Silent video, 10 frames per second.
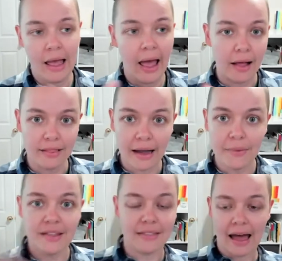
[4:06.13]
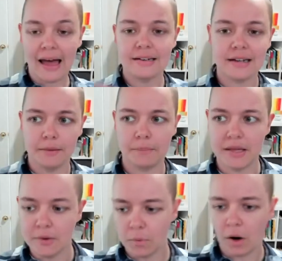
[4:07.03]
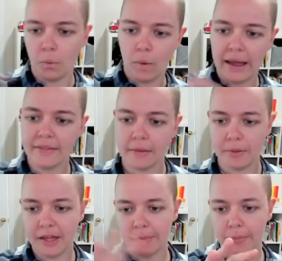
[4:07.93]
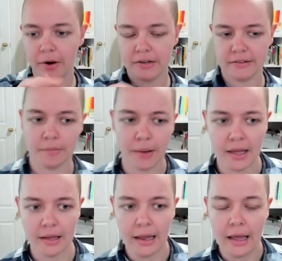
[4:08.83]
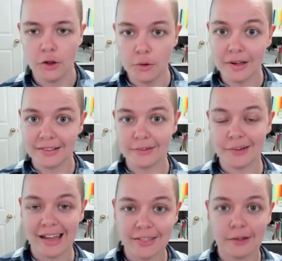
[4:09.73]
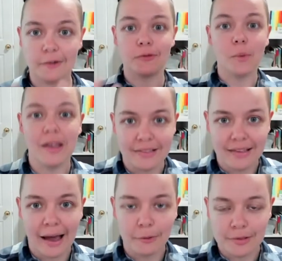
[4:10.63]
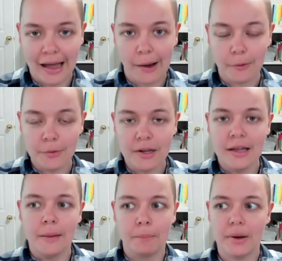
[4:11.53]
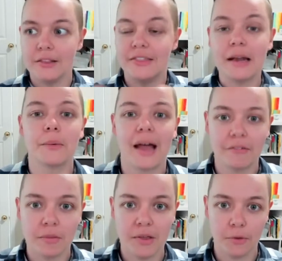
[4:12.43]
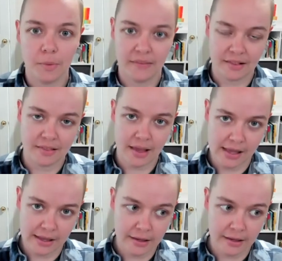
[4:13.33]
Allowing that to be a way that people participate, you can still get their voice out loud, but they don't have to be the one that's saying it.